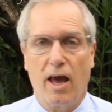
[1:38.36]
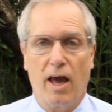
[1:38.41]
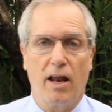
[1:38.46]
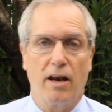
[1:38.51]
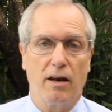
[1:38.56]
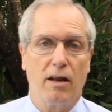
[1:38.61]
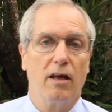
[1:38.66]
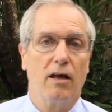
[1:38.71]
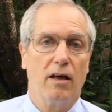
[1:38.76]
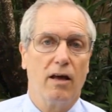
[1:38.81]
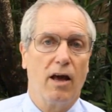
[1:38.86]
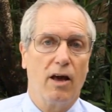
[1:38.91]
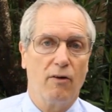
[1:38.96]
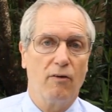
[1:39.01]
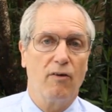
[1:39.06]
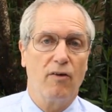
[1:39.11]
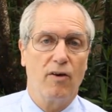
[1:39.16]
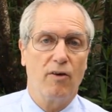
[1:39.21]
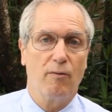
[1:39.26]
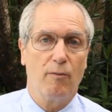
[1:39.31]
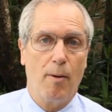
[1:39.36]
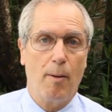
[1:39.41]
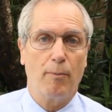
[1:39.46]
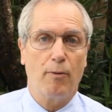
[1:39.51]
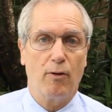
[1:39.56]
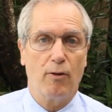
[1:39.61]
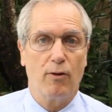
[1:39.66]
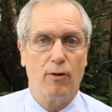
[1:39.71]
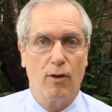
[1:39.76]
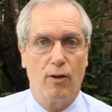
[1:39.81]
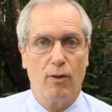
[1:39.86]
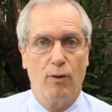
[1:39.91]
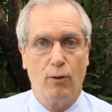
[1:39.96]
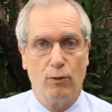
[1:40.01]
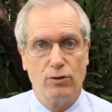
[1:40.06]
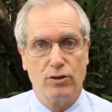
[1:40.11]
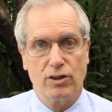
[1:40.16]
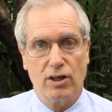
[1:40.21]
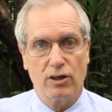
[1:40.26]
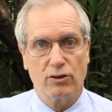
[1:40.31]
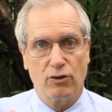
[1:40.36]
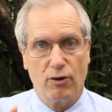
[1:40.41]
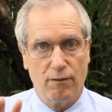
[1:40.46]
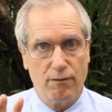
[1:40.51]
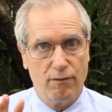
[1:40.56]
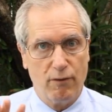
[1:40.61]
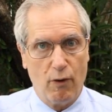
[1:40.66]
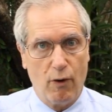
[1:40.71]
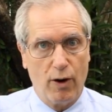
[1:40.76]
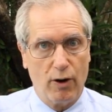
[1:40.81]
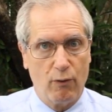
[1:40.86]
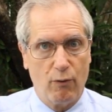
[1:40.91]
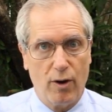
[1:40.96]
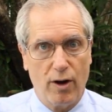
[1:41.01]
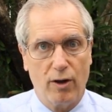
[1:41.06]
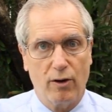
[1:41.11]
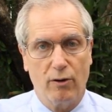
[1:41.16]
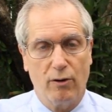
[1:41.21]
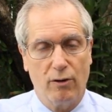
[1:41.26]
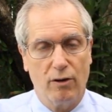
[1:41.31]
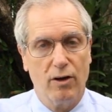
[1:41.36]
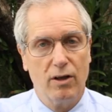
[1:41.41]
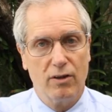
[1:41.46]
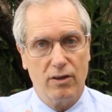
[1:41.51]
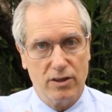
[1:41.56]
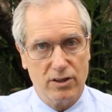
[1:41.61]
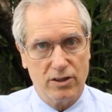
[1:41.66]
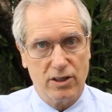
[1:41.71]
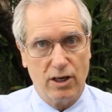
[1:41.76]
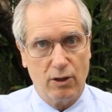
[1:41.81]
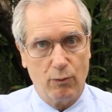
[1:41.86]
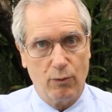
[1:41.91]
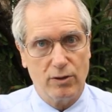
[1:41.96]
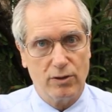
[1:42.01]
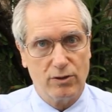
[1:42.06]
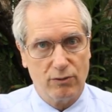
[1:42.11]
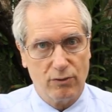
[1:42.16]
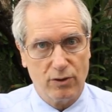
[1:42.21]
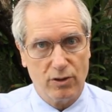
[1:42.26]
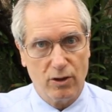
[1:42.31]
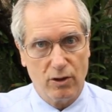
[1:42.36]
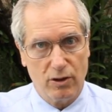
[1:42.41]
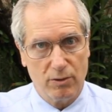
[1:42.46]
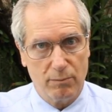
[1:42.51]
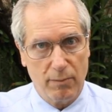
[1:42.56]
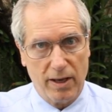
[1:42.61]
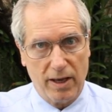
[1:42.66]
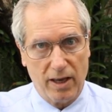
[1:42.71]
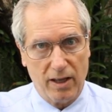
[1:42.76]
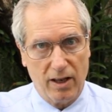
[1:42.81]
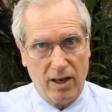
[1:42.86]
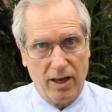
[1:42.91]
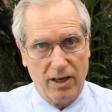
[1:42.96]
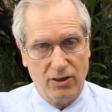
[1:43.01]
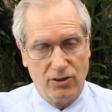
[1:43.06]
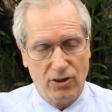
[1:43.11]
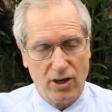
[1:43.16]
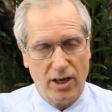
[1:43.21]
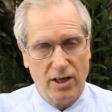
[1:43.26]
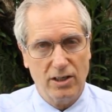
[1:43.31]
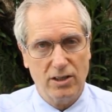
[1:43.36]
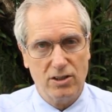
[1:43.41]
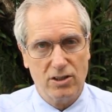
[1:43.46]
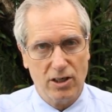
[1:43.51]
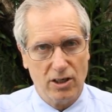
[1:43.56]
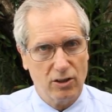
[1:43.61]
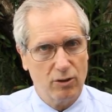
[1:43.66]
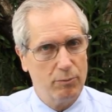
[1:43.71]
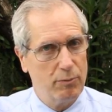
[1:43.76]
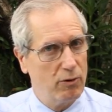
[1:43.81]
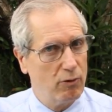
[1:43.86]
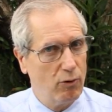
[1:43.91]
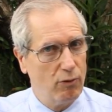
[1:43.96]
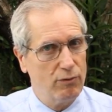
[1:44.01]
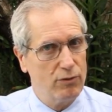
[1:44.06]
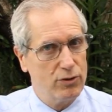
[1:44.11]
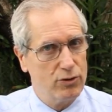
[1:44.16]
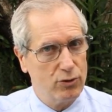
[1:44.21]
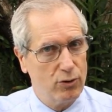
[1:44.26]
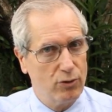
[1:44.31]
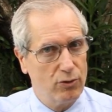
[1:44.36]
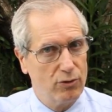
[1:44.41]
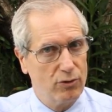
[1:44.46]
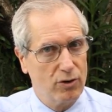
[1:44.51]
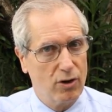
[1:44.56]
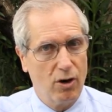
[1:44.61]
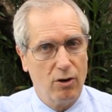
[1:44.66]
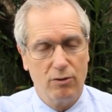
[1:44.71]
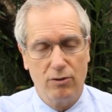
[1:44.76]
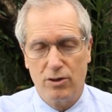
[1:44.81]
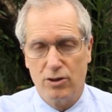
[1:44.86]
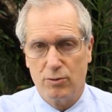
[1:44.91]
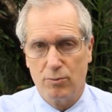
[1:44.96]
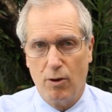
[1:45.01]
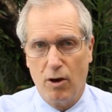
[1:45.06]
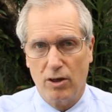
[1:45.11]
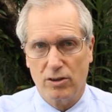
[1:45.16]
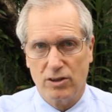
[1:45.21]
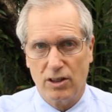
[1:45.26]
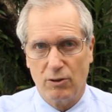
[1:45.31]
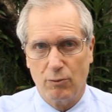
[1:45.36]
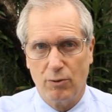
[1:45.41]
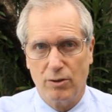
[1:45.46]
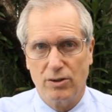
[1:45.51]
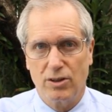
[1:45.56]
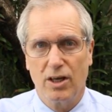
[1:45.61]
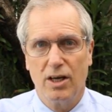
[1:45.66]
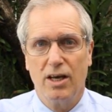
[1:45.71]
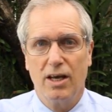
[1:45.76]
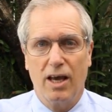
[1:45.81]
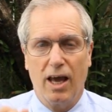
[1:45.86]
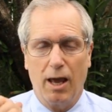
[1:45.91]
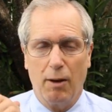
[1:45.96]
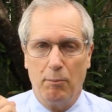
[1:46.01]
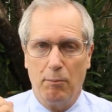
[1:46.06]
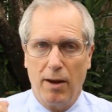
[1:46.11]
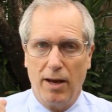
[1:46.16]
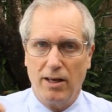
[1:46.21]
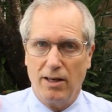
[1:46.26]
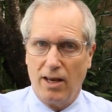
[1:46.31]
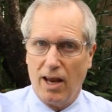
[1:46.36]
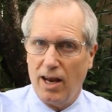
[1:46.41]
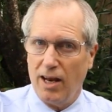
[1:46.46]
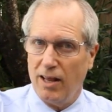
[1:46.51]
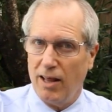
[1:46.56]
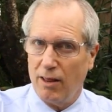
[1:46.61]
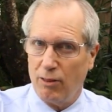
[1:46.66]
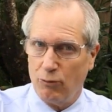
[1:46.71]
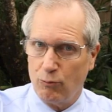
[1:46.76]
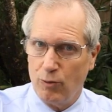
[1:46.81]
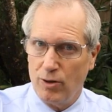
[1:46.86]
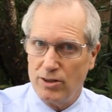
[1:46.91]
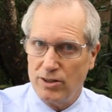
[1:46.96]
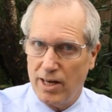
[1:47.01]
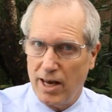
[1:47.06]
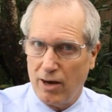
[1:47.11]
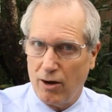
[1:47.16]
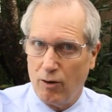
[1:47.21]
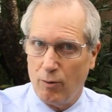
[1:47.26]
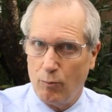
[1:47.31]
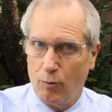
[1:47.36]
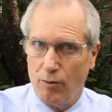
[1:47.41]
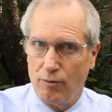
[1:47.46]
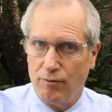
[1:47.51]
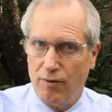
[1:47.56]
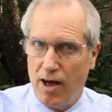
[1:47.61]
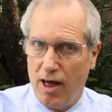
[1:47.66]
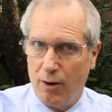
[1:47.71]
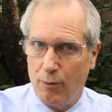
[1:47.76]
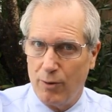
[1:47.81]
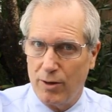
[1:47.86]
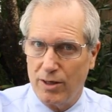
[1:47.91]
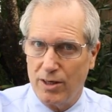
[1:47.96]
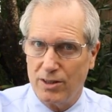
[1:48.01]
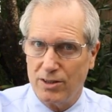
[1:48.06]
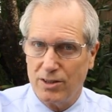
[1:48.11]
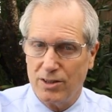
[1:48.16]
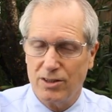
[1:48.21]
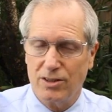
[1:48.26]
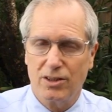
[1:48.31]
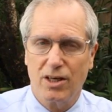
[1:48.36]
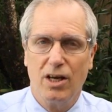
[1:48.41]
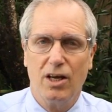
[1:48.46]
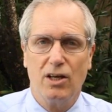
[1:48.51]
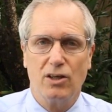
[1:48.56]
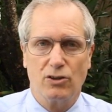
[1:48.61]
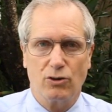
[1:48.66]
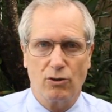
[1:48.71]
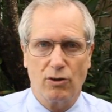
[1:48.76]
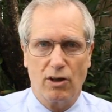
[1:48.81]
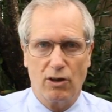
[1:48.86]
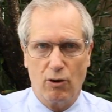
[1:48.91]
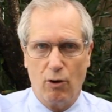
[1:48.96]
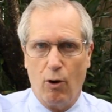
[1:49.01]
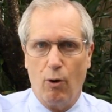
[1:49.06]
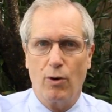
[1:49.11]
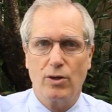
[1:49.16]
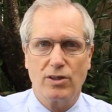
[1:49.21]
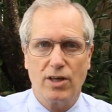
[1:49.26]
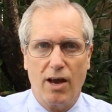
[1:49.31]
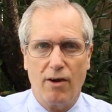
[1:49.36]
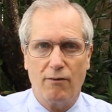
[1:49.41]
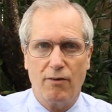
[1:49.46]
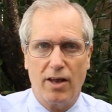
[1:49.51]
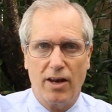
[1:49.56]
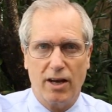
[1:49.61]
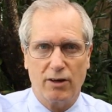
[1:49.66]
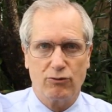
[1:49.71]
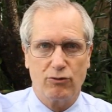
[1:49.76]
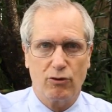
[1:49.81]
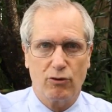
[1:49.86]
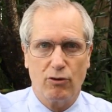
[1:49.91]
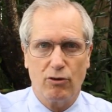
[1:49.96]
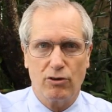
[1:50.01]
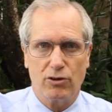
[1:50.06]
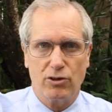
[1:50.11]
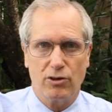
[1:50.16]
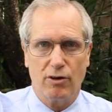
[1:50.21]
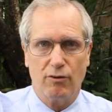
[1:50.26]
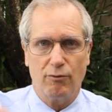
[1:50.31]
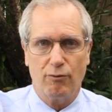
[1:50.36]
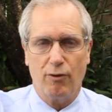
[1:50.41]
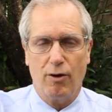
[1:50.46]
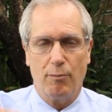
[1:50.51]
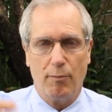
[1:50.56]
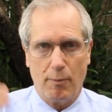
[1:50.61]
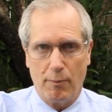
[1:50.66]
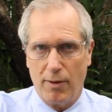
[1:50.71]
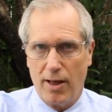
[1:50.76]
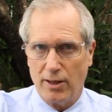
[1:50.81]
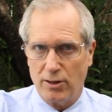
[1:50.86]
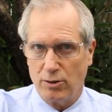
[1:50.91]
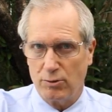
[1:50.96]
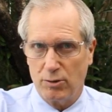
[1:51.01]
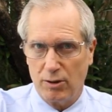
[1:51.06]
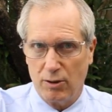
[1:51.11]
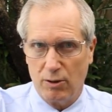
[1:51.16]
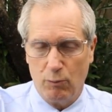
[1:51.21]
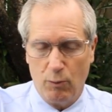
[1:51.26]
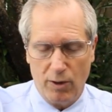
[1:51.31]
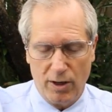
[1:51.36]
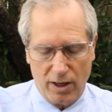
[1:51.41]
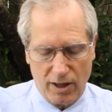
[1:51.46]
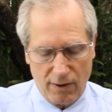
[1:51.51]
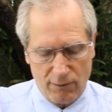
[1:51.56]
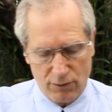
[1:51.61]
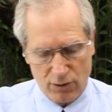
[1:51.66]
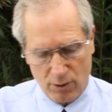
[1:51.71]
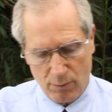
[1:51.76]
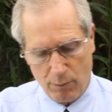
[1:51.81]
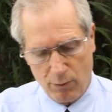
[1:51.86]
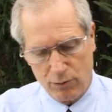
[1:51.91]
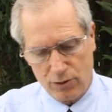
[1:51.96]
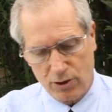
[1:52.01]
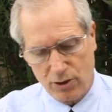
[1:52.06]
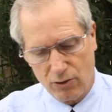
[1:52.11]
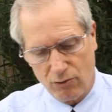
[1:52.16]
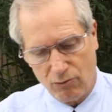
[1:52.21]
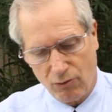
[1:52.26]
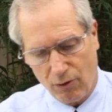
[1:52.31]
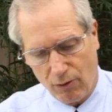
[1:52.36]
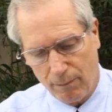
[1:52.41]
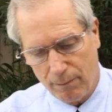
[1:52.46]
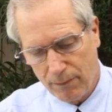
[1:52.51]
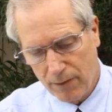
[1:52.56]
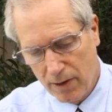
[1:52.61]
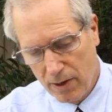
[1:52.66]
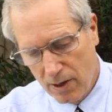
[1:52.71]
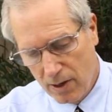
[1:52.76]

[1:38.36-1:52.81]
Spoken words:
And remember, those things are very critical. The sequence for making a lane change, signal mirror over the shoulder to go, the SMOG sequence, and maintaining that 3-second or more following distance so that you always have that extra cushion in front. Remember, that's the one that gives you the most control.